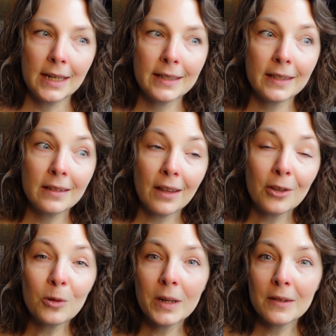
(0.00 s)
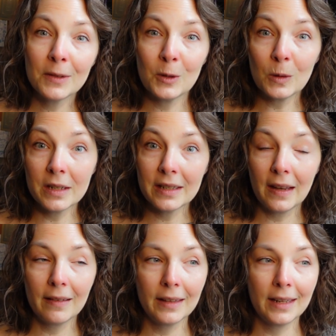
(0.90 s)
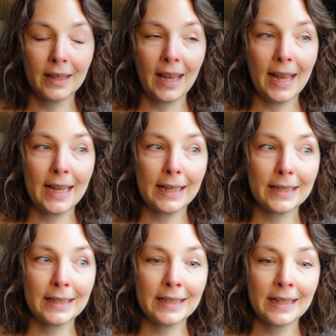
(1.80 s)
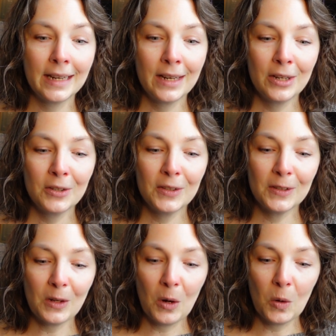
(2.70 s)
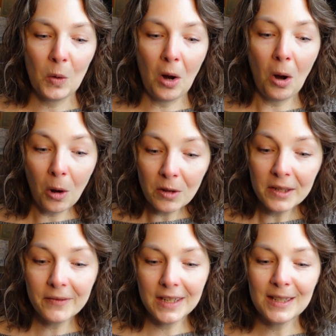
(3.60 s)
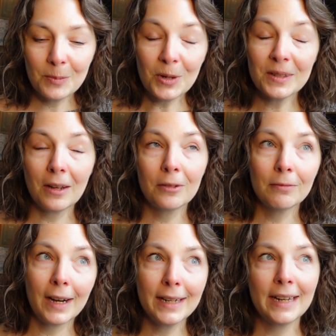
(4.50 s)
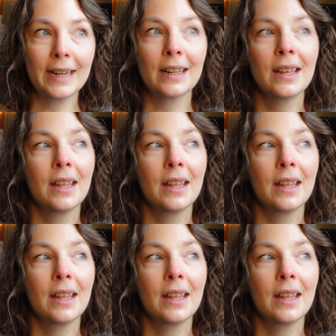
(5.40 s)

It's another way of storytelling, and so all of these books on writing